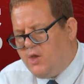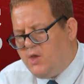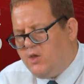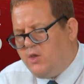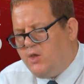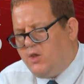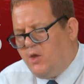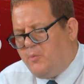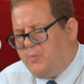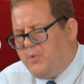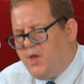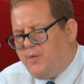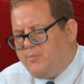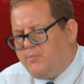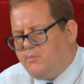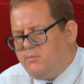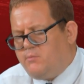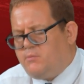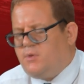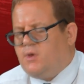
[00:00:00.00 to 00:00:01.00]
you know, we haven't,
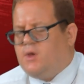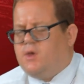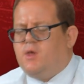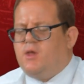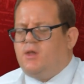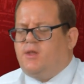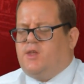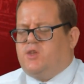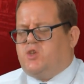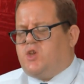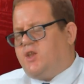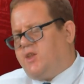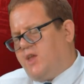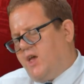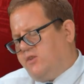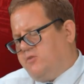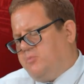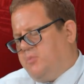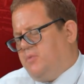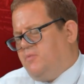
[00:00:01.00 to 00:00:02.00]
the agenda
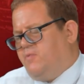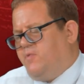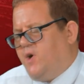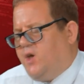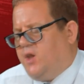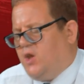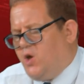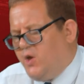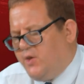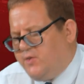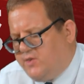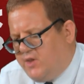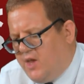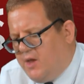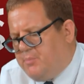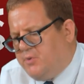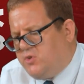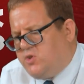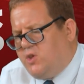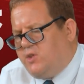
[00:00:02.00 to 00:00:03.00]
hasn't been finalised yet,
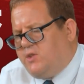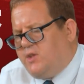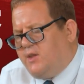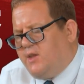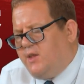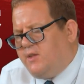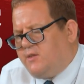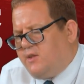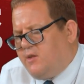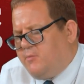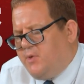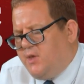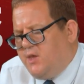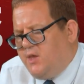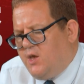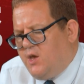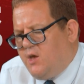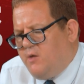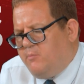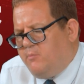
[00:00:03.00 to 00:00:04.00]
but do you think there's going to be
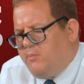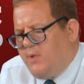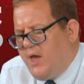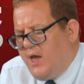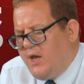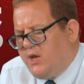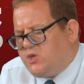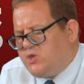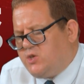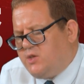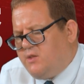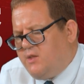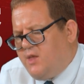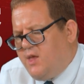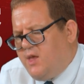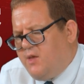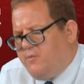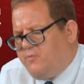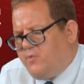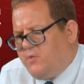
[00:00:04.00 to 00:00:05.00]
action
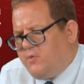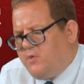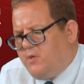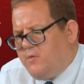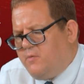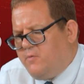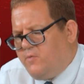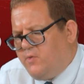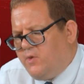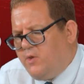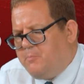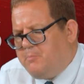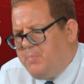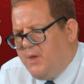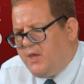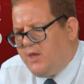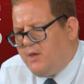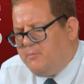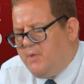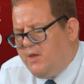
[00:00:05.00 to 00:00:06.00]
there from the big
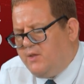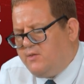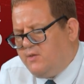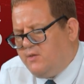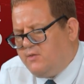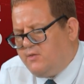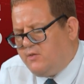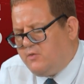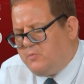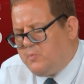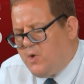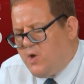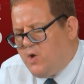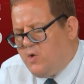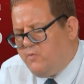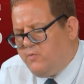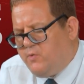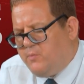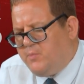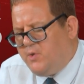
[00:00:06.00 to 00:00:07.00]
emitters as well,
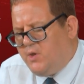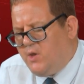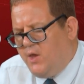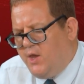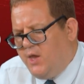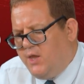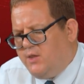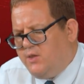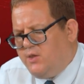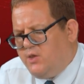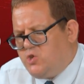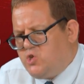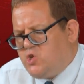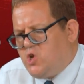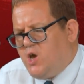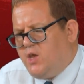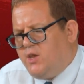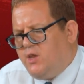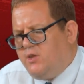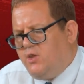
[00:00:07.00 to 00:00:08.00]
from, you know, India,
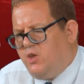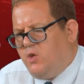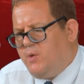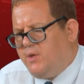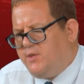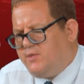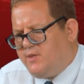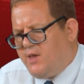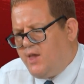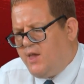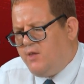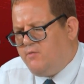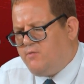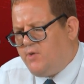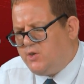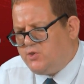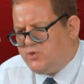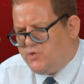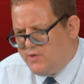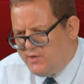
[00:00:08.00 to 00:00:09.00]
China, the USA,
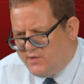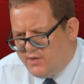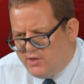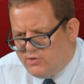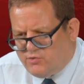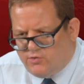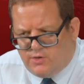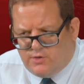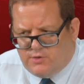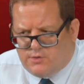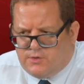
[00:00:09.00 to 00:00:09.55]
Russia, etc.?